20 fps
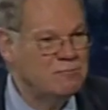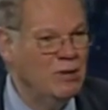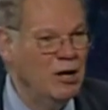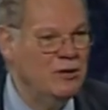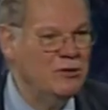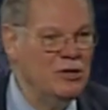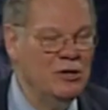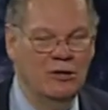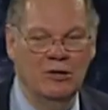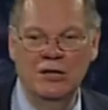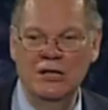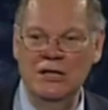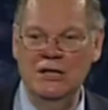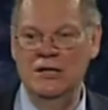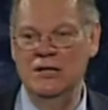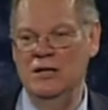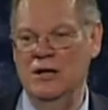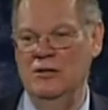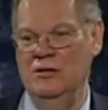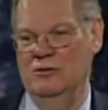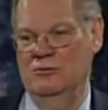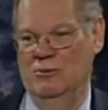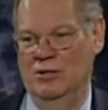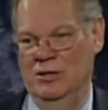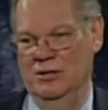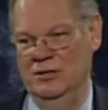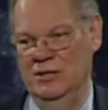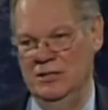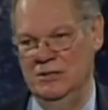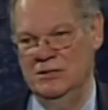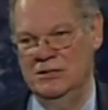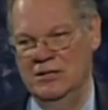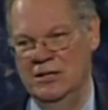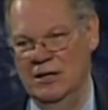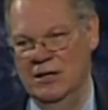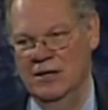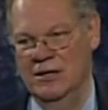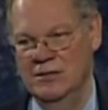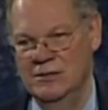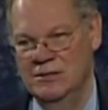month you're going to get another one of these
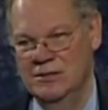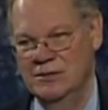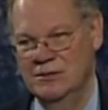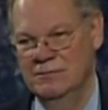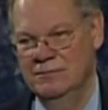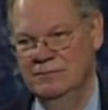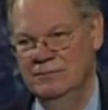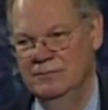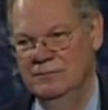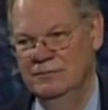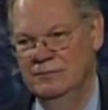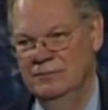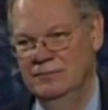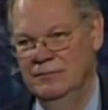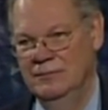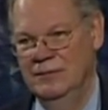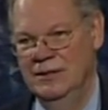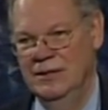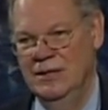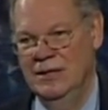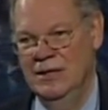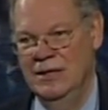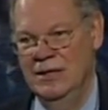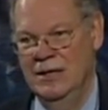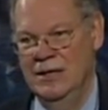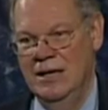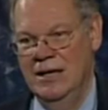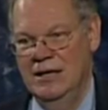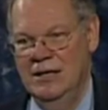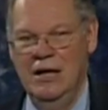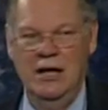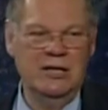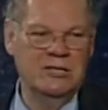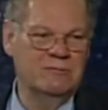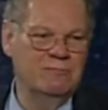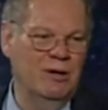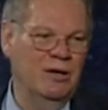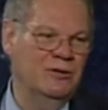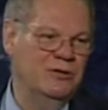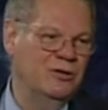scars. And
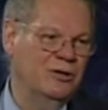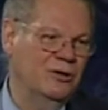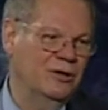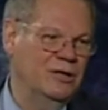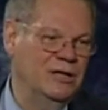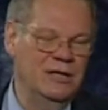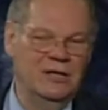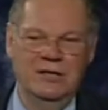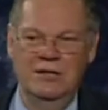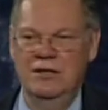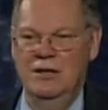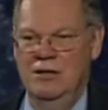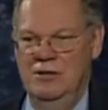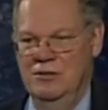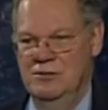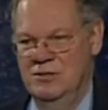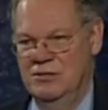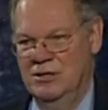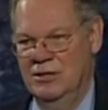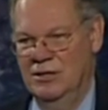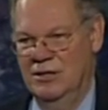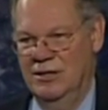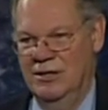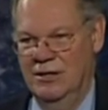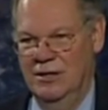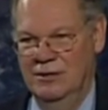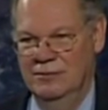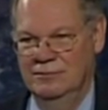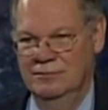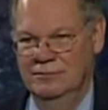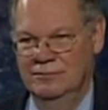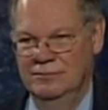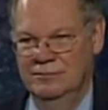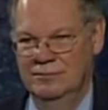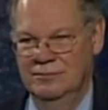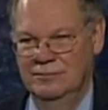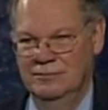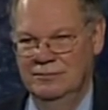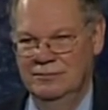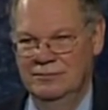next month you're going to get another scar,
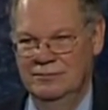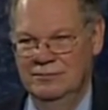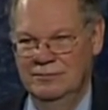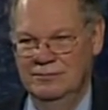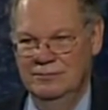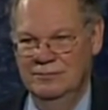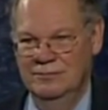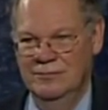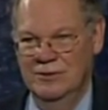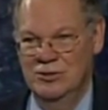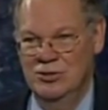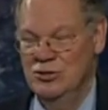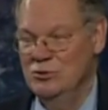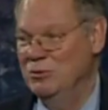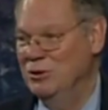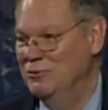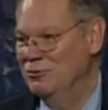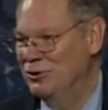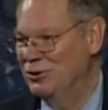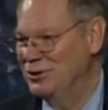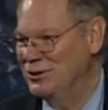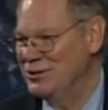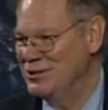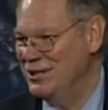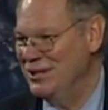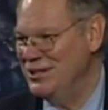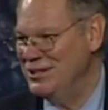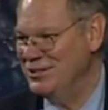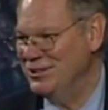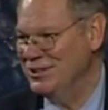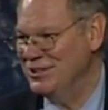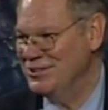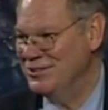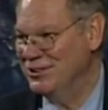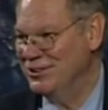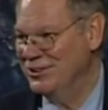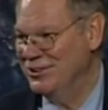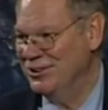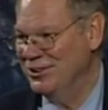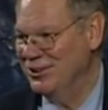assuming fertilization
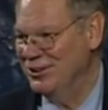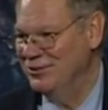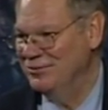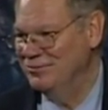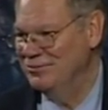doesn't occur.